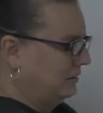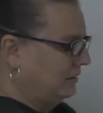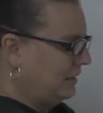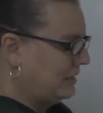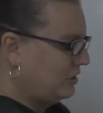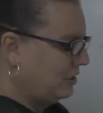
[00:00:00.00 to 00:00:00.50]

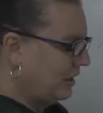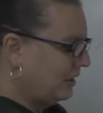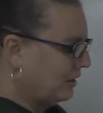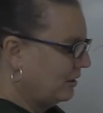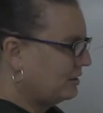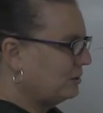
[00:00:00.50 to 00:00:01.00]
each
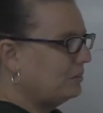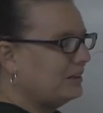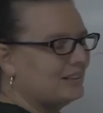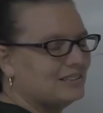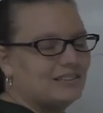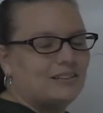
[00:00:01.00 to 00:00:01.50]
other to be
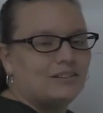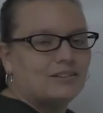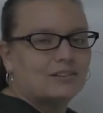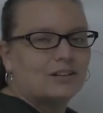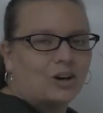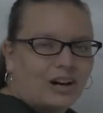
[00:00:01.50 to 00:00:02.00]

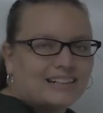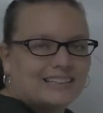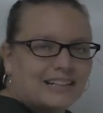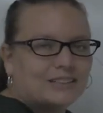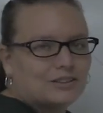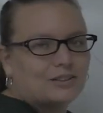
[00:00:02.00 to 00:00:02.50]
considered correct
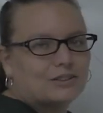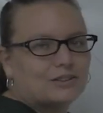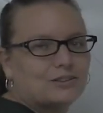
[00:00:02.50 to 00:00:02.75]
answers.